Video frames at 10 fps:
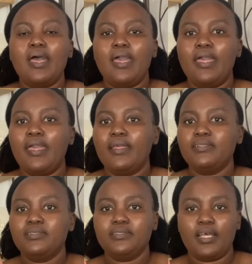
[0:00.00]

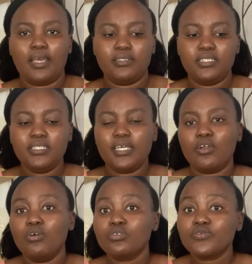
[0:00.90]
and I did get a
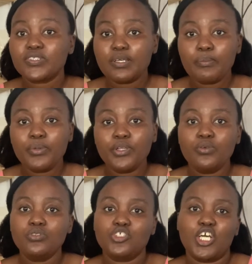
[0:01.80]
hold of somebody
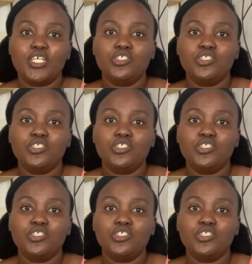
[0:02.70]
who tried